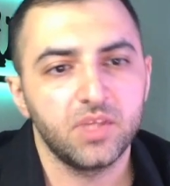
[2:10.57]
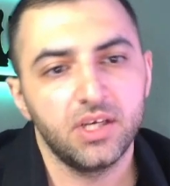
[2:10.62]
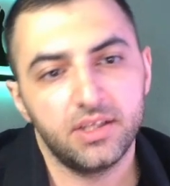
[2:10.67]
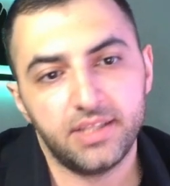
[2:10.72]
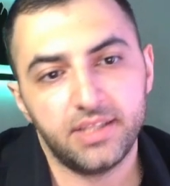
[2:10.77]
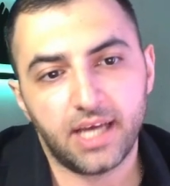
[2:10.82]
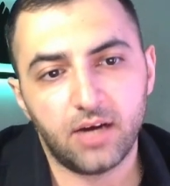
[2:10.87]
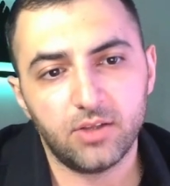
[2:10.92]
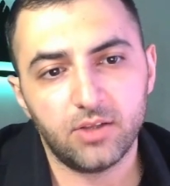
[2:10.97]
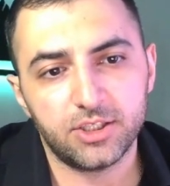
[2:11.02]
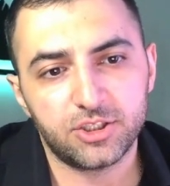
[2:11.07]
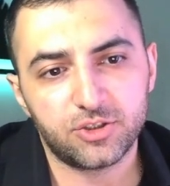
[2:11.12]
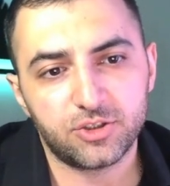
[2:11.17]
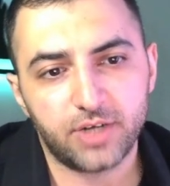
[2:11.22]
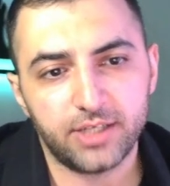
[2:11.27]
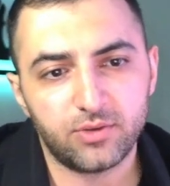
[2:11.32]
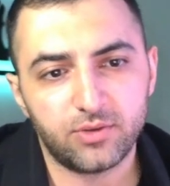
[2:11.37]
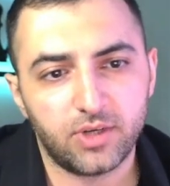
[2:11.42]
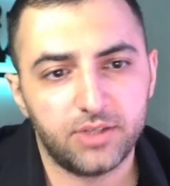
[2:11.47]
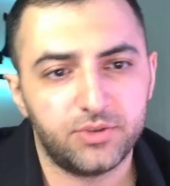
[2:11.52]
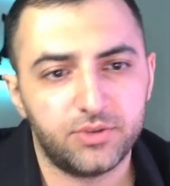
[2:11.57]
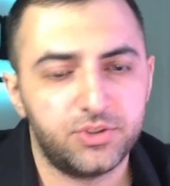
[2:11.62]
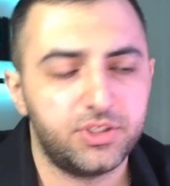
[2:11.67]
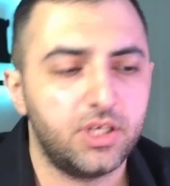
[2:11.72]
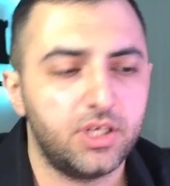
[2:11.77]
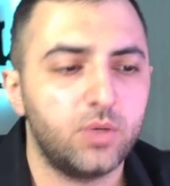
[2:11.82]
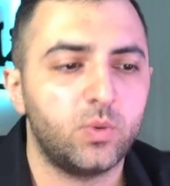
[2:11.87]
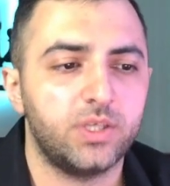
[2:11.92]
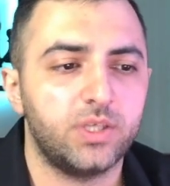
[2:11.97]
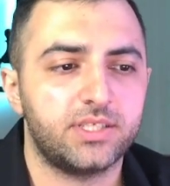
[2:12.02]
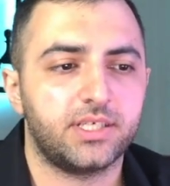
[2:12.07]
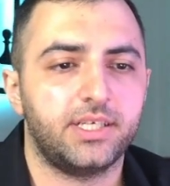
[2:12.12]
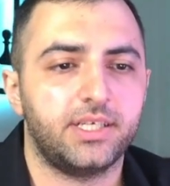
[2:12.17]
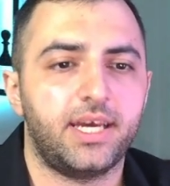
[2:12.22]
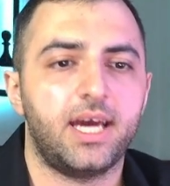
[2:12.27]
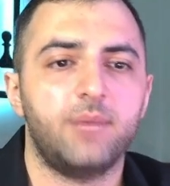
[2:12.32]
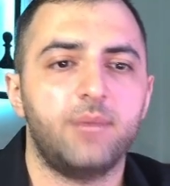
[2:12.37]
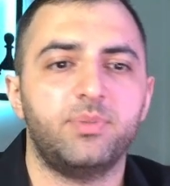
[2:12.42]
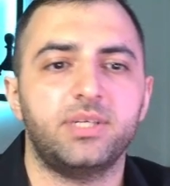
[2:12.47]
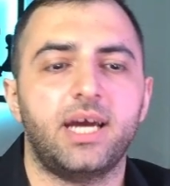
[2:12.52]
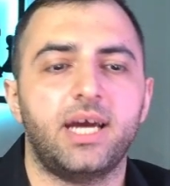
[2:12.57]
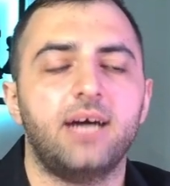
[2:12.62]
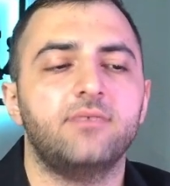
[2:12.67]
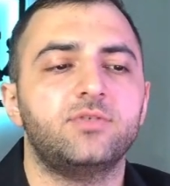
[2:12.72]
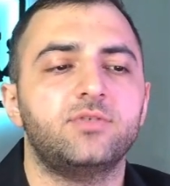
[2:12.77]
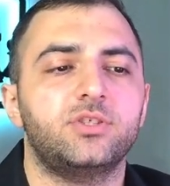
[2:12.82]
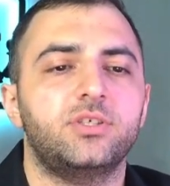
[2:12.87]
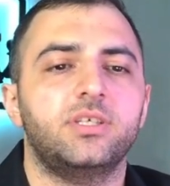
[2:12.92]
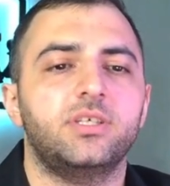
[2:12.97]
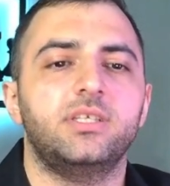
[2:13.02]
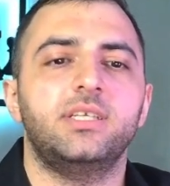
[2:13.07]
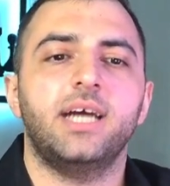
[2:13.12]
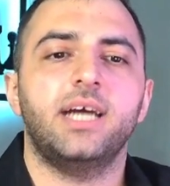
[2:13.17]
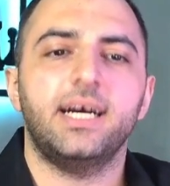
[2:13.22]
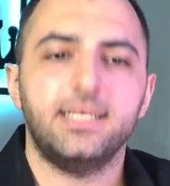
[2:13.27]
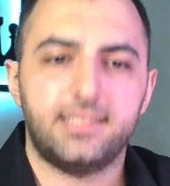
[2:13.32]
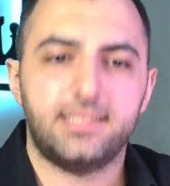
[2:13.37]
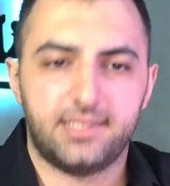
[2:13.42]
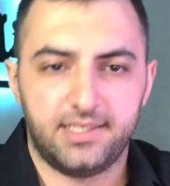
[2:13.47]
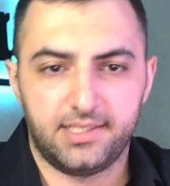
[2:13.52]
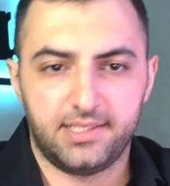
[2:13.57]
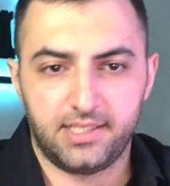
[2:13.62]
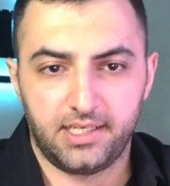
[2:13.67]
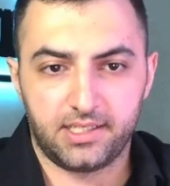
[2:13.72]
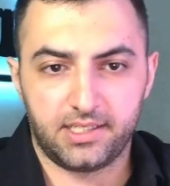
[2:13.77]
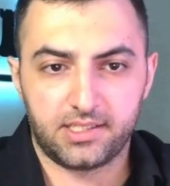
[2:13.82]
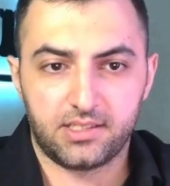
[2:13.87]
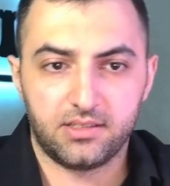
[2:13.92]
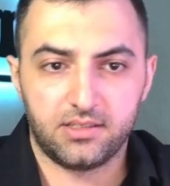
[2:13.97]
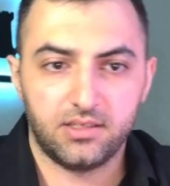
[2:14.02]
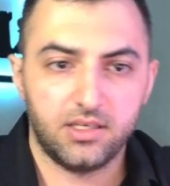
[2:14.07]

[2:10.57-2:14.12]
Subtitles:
Now let's try to understand what's going to happen after knight c6.